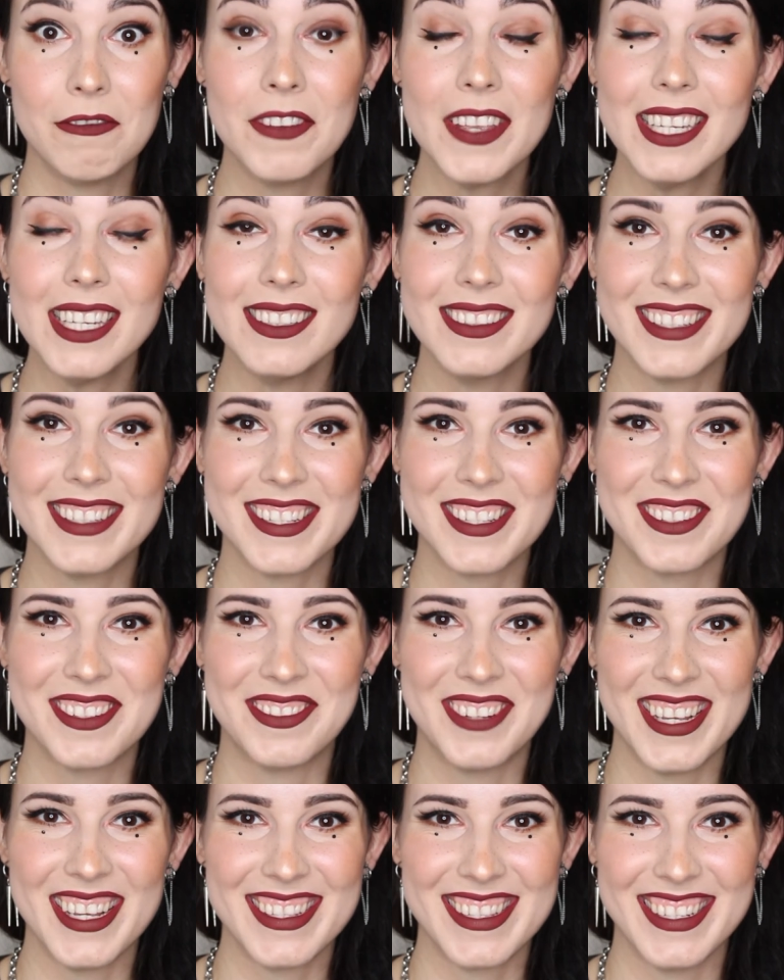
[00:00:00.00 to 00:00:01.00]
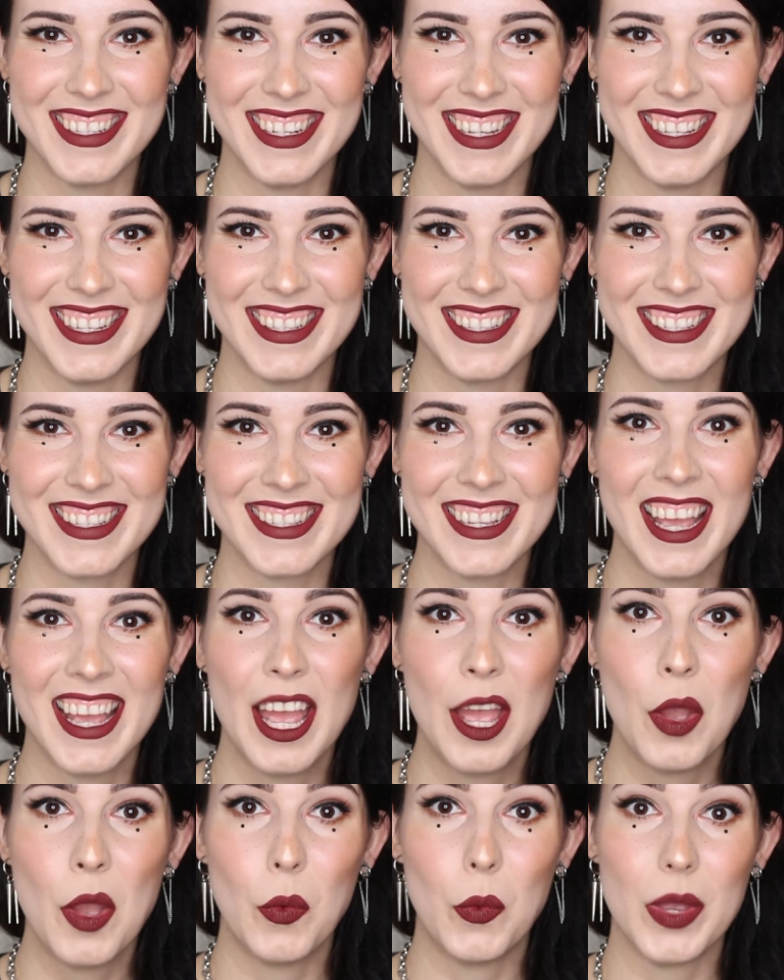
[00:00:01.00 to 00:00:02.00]
feel this resonance
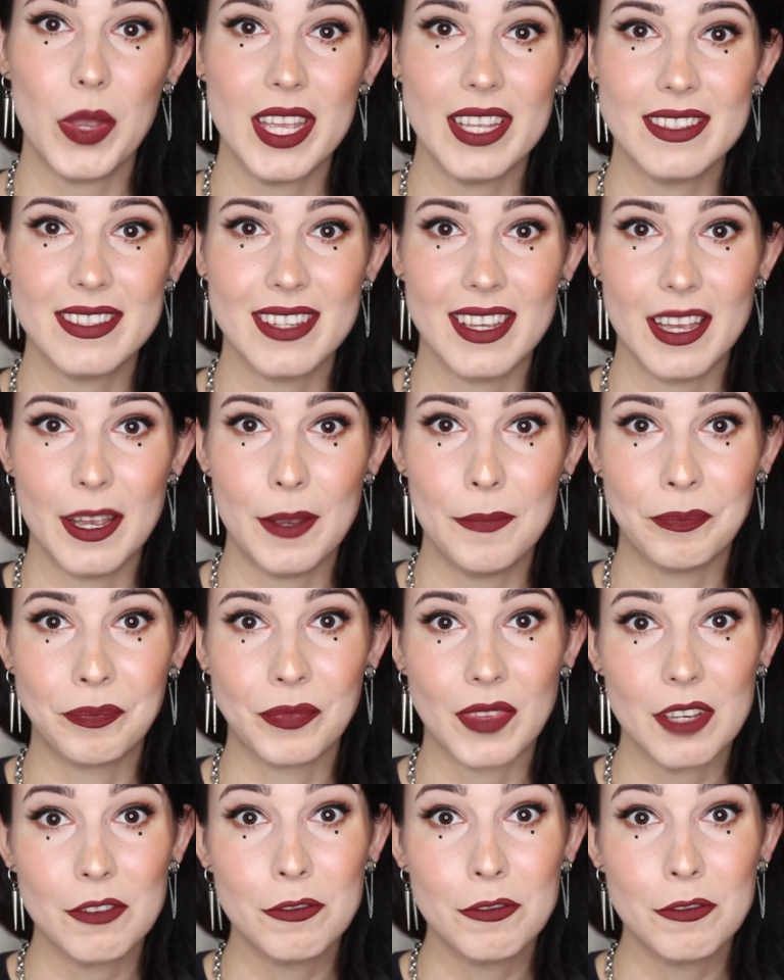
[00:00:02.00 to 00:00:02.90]
with um,